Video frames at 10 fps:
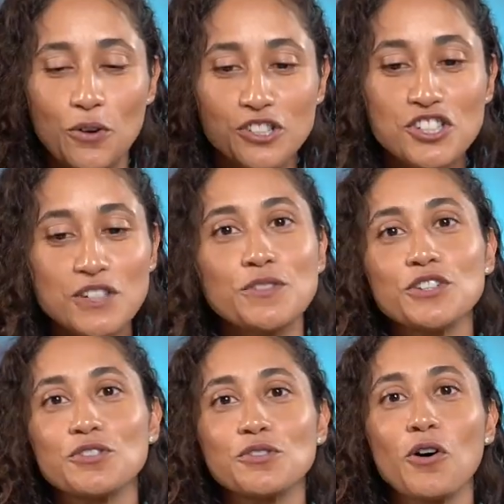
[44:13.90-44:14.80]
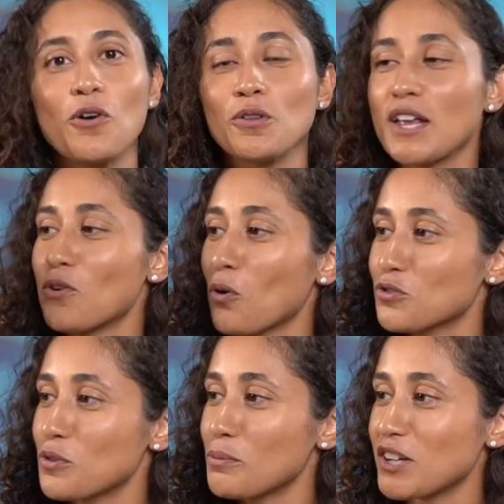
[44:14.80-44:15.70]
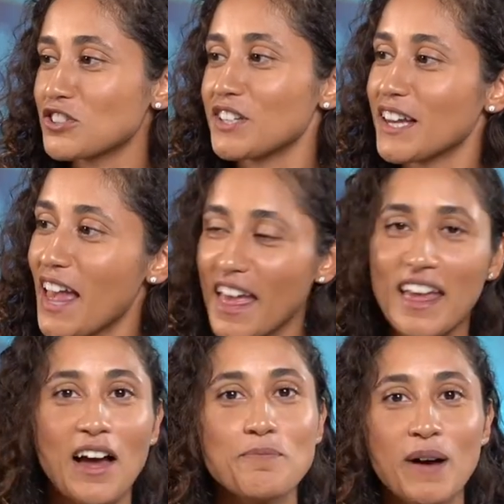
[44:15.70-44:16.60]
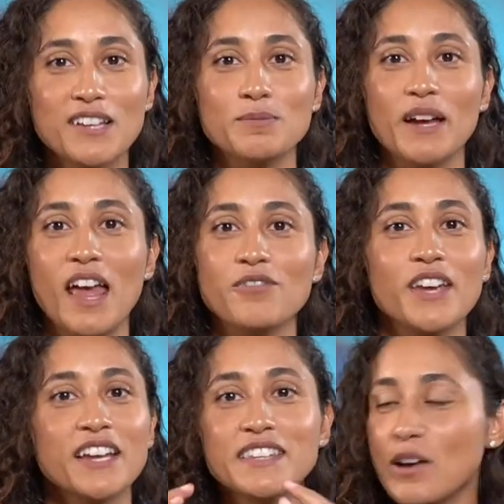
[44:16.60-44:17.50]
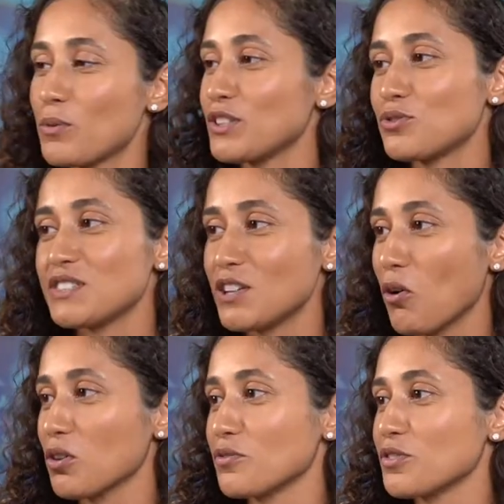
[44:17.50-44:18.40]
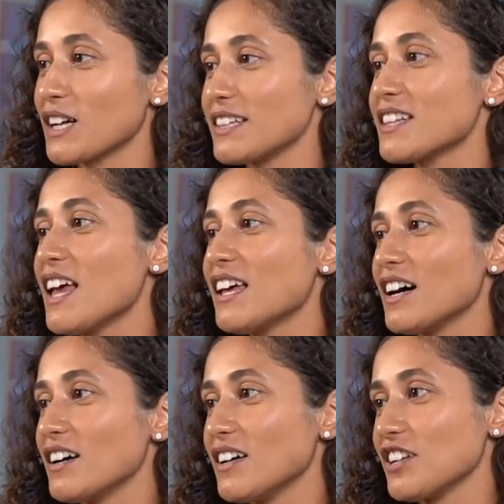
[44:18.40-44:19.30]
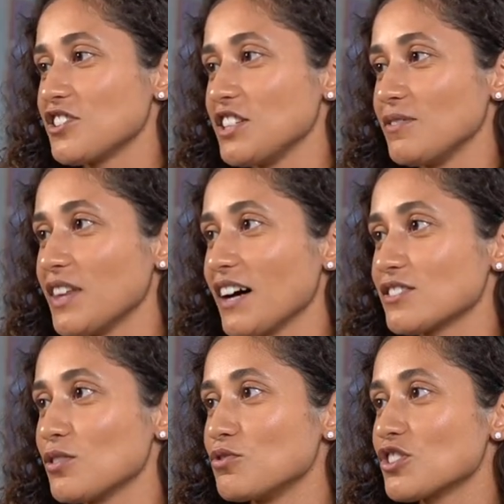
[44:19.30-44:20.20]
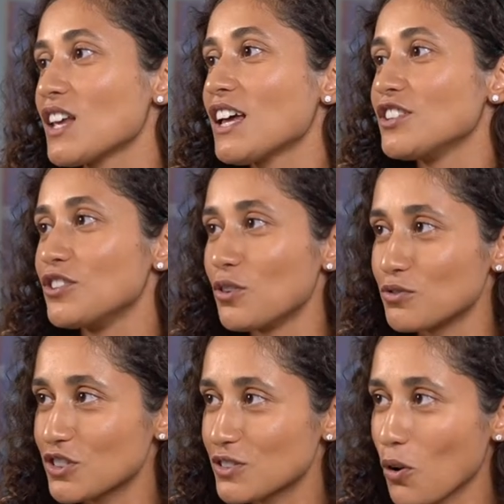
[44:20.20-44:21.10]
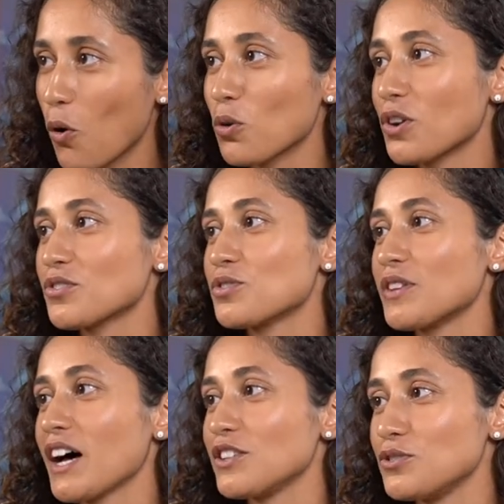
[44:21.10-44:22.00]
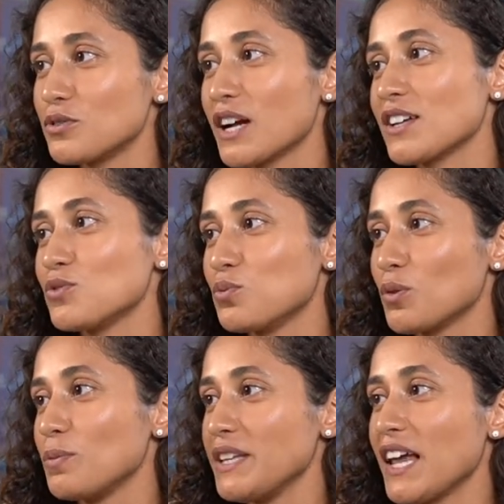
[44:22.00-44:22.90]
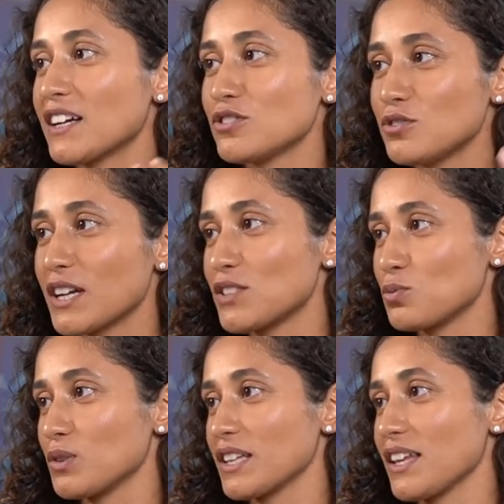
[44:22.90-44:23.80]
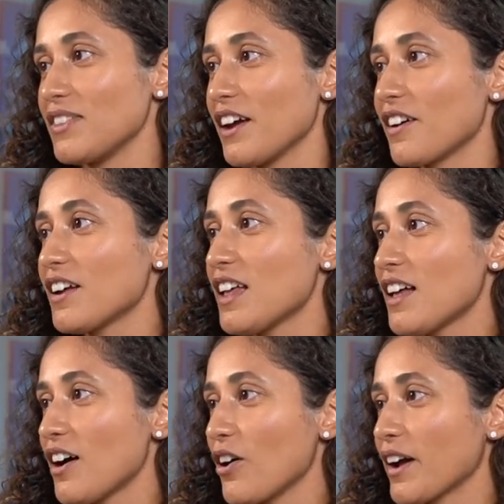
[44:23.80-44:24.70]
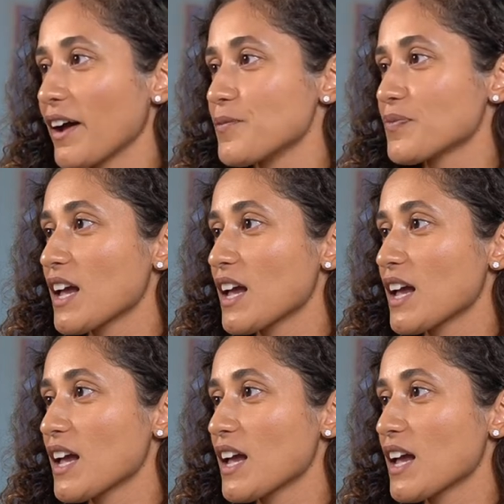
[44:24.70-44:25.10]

achieving your goal, and also mentioning, hey, I passed my FE. I can't wait to see all of you guys achieve that. So just hold on to that. You guys will be next. You guys will get there. Okay,